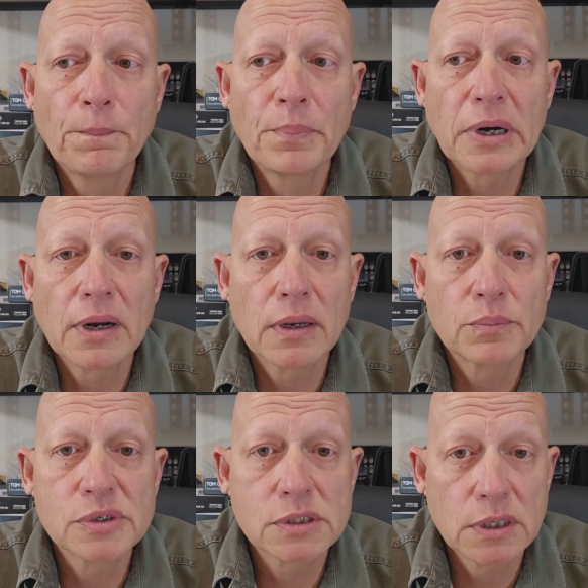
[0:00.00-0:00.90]
But I
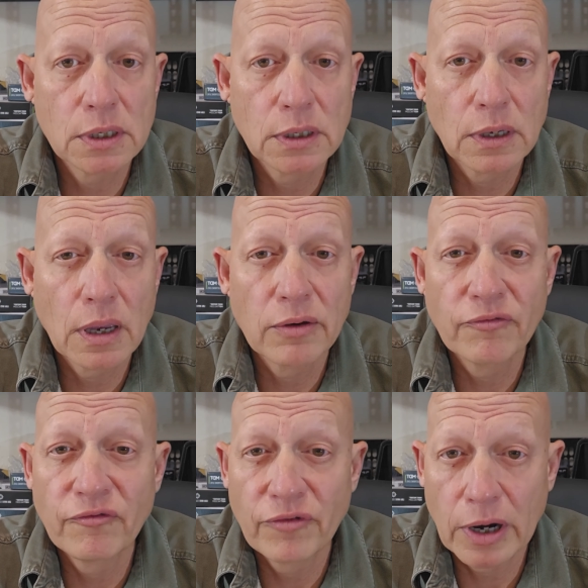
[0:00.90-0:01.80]
am seeing a
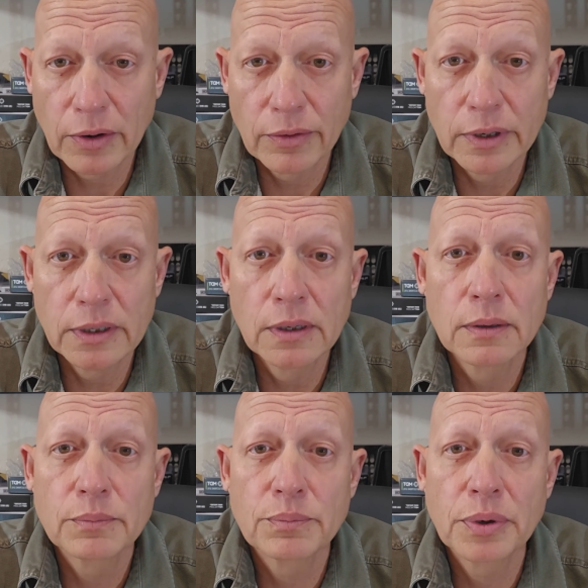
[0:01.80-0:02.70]
very
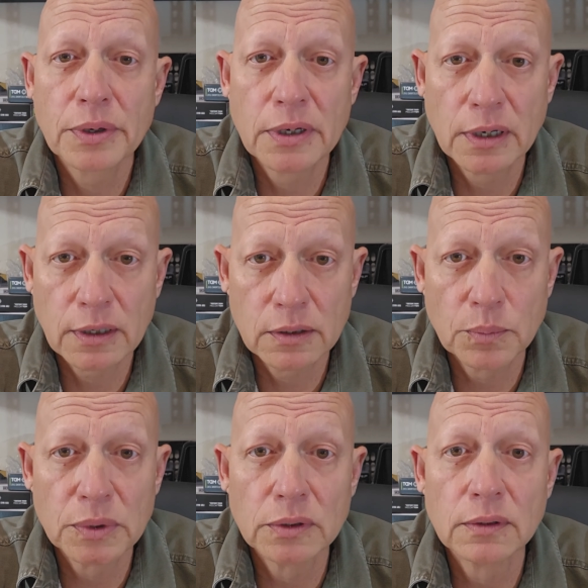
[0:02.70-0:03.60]

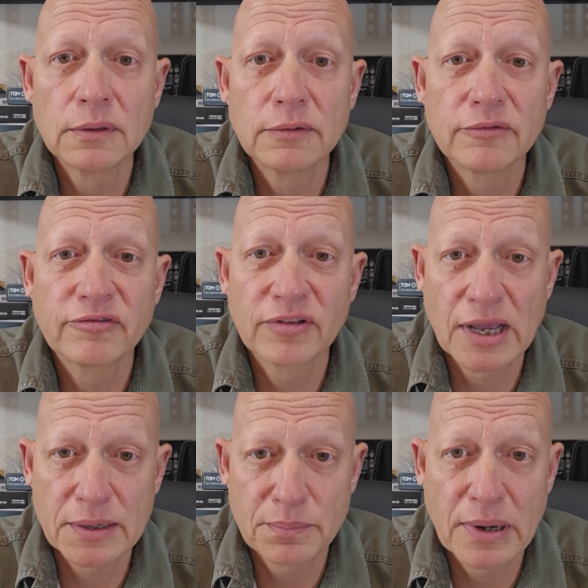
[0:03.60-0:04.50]
predictable
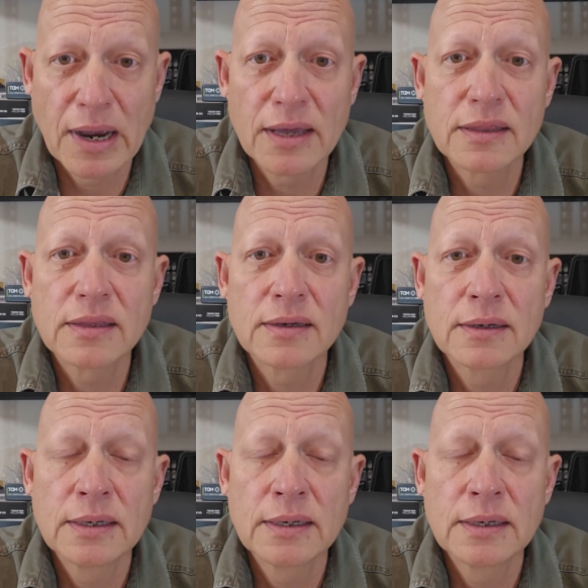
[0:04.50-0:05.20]
flight path.